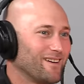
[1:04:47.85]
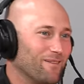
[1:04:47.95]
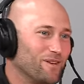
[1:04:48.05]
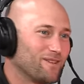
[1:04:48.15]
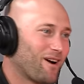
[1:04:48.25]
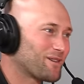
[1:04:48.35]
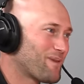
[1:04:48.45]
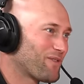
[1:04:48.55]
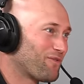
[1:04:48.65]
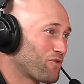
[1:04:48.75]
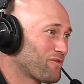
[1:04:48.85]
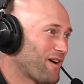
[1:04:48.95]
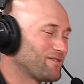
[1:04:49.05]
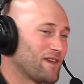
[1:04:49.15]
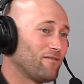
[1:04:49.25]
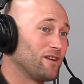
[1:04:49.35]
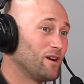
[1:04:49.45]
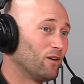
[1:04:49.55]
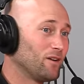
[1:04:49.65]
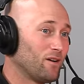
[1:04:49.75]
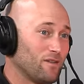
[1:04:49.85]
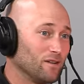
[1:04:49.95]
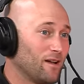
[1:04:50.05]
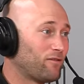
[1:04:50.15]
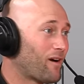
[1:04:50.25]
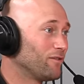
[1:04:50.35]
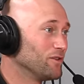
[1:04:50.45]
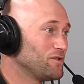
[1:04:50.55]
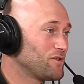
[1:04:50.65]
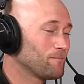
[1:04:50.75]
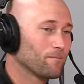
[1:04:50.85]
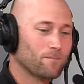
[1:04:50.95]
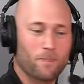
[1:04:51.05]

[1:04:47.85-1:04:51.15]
And we talked about the forty-five seventy earlier in the LeverEvolution.